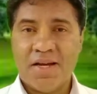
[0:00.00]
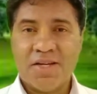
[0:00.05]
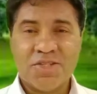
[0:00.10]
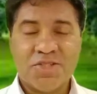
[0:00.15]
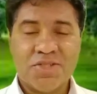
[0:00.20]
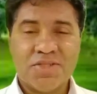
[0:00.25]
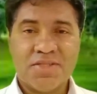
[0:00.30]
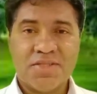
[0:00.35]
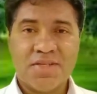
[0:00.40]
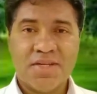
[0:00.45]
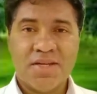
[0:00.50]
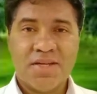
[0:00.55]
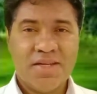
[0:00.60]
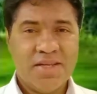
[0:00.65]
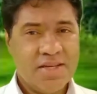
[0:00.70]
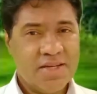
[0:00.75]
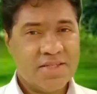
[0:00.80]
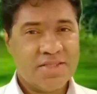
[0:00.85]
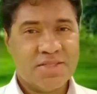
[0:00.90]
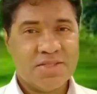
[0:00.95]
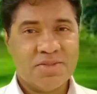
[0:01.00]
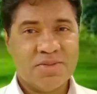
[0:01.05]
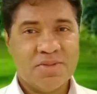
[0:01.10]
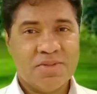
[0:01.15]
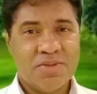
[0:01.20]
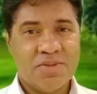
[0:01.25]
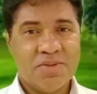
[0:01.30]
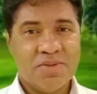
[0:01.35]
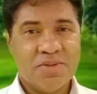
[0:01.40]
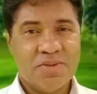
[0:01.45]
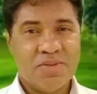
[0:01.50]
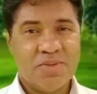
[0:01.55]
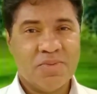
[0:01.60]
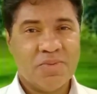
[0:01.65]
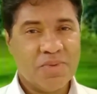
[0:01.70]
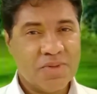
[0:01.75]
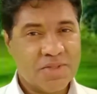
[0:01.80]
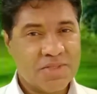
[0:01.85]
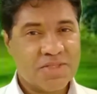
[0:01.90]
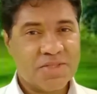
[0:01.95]
And she said, yes,
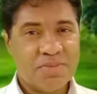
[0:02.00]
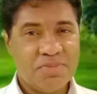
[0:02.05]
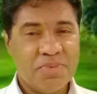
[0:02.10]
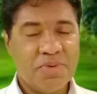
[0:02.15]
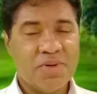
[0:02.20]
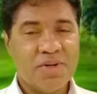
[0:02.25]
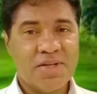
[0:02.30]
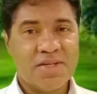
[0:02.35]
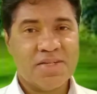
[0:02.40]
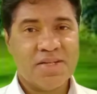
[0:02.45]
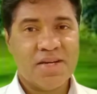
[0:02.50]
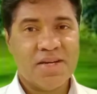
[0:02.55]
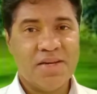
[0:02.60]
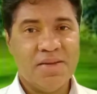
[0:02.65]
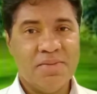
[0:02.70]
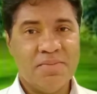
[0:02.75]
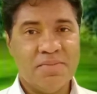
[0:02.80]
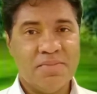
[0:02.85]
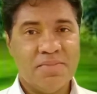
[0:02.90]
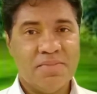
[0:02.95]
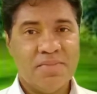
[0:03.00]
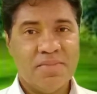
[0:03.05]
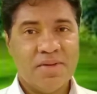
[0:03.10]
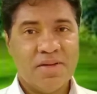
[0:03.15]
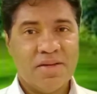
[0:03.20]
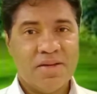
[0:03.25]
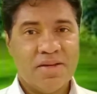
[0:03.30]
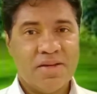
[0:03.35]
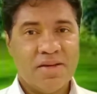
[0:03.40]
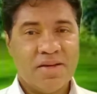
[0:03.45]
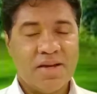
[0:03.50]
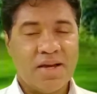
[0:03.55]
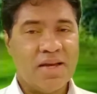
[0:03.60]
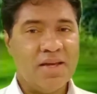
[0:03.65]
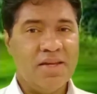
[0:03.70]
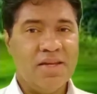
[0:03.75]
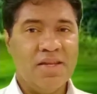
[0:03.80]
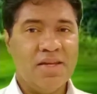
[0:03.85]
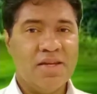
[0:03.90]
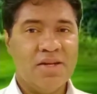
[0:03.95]
once upon a time,
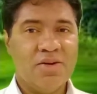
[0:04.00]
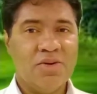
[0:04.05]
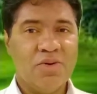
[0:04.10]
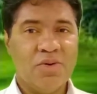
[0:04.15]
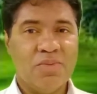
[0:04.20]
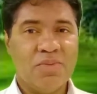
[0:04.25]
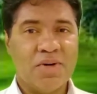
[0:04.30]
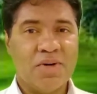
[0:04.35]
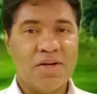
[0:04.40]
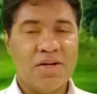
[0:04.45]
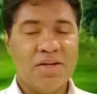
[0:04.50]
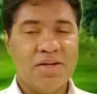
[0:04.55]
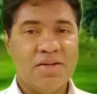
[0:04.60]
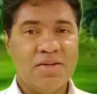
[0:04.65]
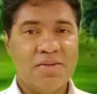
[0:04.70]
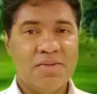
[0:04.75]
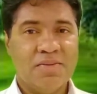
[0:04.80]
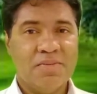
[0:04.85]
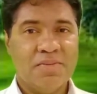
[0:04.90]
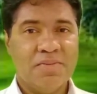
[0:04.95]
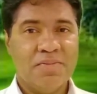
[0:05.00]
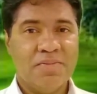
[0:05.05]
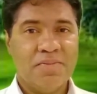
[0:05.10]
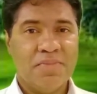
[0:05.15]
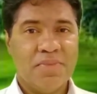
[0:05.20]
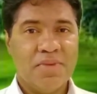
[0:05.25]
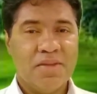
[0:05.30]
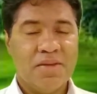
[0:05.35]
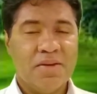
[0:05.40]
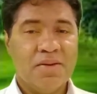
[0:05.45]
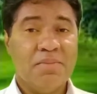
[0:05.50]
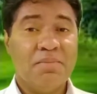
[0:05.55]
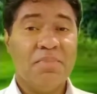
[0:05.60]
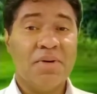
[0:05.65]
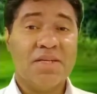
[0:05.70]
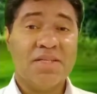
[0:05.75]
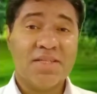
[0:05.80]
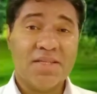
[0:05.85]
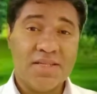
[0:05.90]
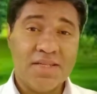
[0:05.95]
I needed no one.
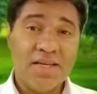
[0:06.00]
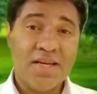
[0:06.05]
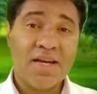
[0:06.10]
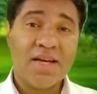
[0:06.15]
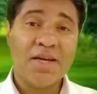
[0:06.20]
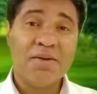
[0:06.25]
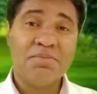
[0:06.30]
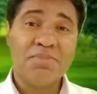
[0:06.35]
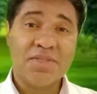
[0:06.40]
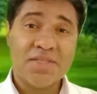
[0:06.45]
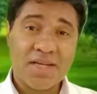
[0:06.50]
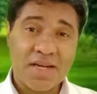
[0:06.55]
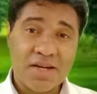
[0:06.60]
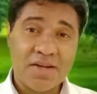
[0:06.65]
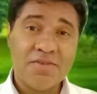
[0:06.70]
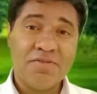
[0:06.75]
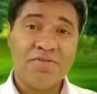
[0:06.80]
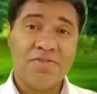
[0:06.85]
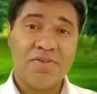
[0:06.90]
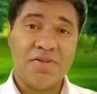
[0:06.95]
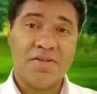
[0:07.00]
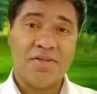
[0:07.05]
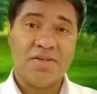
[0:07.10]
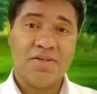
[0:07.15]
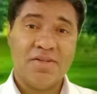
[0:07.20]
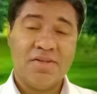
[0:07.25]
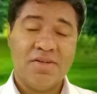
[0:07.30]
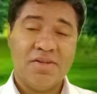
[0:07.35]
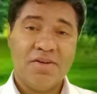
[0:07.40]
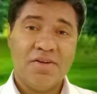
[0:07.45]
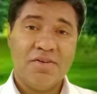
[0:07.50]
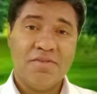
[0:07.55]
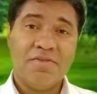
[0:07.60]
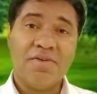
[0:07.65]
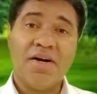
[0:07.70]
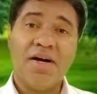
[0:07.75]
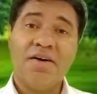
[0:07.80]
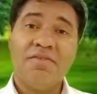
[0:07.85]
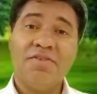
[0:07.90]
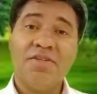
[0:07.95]
But today I am thankful
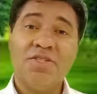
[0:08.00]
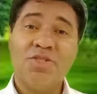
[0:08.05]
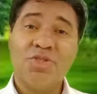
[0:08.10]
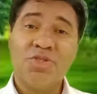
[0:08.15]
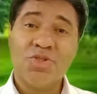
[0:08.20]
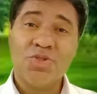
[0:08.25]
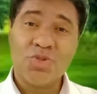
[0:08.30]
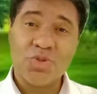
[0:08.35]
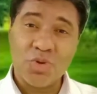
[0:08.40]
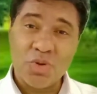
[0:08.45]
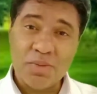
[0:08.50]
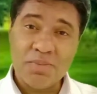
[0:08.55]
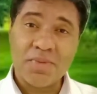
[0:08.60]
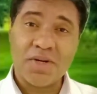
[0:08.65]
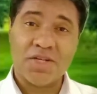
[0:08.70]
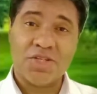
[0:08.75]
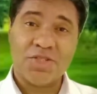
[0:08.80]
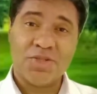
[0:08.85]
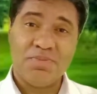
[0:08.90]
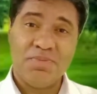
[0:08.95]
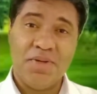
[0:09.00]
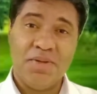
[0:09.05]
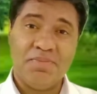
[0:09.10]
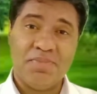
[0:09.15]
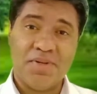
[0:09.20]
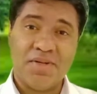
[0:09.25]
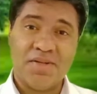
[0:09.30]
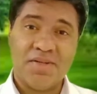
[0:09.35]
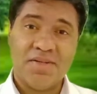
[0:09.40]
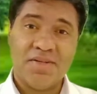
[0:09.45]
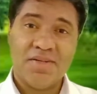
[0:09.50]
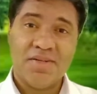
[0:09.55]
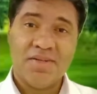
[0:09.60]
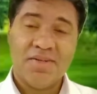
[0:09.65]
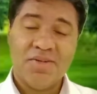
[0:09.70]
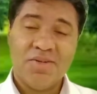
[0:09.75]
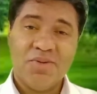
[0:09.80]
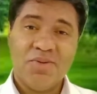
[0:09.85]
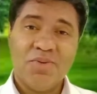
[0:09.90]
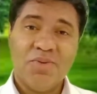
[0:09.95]
for having so much people
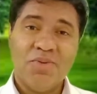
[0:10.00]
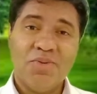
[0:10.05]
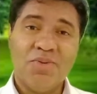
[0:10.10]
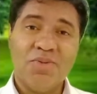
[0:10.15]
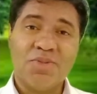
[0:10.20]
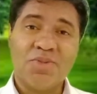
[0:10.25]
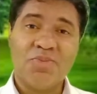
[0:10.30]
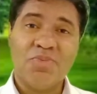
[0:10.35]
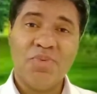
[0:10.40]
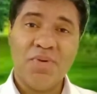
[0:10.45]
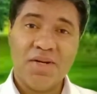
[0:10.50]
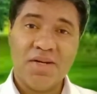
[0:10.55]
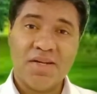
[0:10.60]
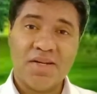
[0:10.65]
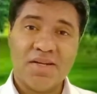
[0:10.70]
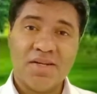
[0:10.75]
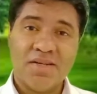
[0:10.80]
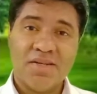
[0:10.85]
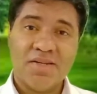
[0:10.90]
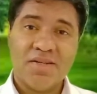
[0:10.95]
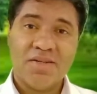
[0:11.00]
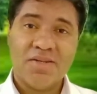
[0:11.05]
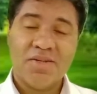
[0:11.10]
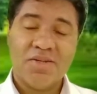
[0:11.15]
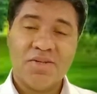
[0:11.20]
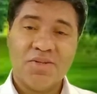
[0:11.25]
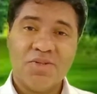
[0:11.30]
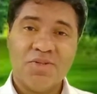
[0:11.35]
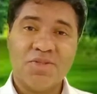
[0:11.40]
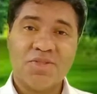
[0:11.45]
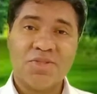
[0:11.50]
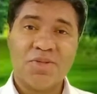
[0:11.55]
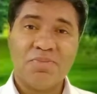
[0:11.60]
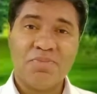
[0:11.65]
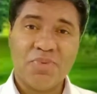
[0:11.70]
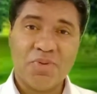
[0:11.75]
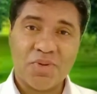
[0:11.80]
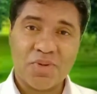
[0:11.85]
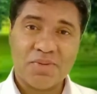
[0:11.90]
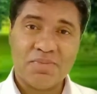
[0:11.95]
who's willing to
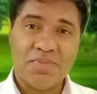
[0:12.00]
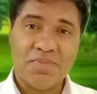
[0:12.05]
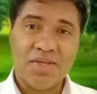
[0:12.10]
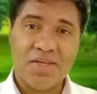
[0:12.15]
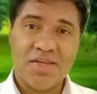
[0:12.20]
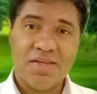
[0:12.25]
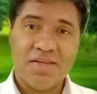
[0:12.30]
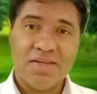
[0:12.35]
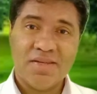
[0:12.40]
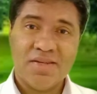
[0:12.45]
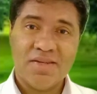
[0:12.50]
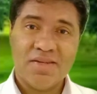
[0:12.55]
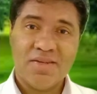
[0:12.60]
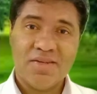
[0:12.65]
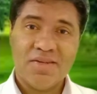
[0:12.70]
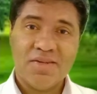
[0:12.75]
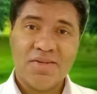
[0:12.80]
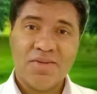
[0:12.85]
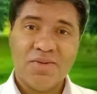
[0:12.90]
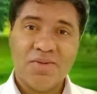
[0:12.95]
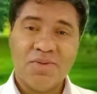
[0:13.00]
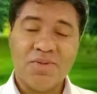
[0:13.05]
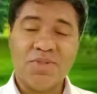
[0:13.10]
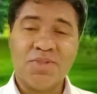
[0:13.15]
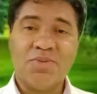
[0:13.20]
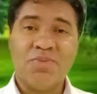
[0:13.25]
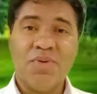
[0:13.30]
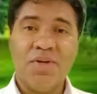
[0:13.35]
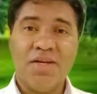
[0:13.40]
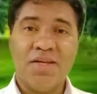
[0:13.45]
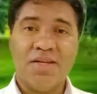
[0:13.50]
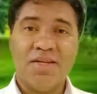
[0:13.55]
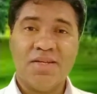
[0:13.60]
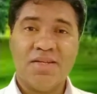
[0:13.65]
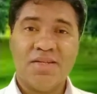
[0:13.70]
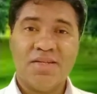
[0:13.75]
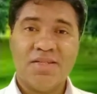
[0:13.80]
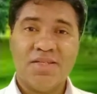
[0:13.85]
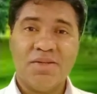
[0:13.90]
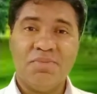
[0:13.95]
support me, who's willing
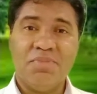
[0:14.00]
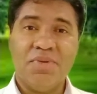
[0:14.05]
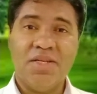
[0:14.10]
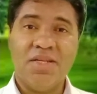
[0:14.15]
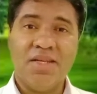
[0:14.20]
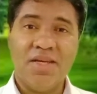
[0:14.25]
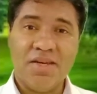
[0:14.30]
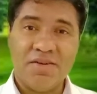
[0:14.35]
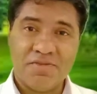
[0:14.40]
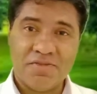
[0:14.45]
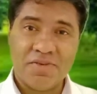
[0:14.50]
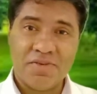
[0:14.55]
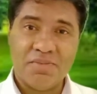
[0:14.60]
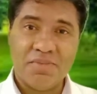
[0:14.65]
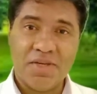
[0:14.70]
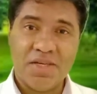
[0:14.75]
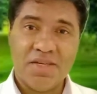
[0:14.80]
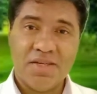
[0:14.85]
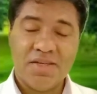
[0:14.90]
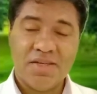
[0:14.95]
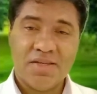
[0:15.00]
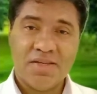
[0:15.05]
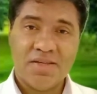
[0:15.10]
to be there for me.